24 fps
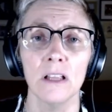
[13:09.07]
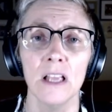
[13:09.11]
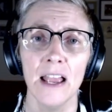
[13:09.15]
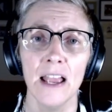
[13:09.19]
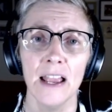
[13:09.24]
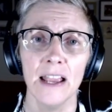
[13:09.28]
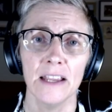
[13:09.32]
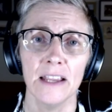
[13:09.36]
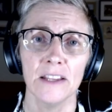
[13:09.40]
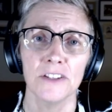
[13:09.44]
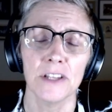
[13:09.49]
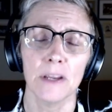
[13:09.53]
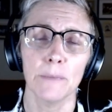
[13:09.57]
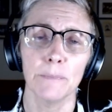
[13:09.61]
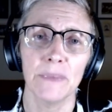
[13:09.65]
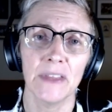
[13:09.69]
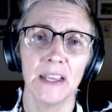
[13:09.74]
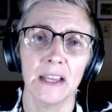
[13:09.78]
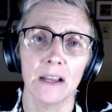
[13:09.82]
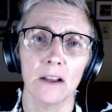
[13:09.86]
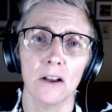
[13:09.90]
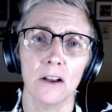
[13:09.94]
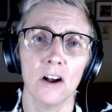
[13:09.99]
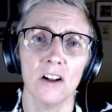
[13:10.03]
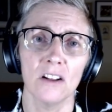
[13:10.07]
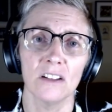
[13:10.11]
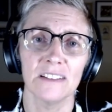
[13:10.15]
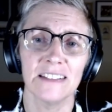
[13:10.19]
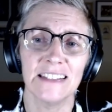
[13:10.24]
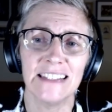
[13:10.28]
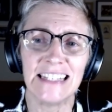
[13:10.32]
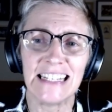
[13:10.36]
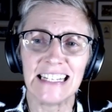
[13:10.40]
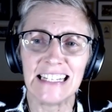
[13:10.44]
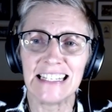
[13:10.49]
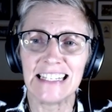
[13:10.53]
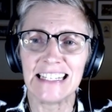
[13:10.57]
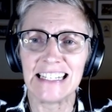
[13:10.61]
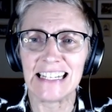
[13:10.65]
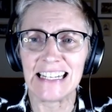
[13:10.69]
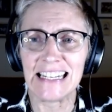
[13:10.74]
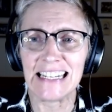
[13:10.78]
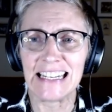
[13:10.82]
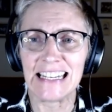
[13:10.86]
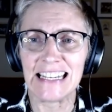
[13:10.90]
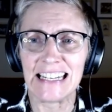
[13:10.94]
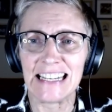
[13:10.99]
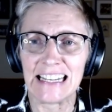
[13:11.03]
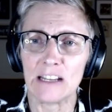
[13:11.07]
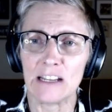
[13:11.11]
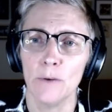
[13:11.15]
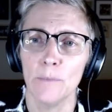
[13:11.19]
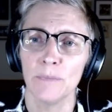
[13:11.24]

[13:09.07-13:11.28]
is something called DT,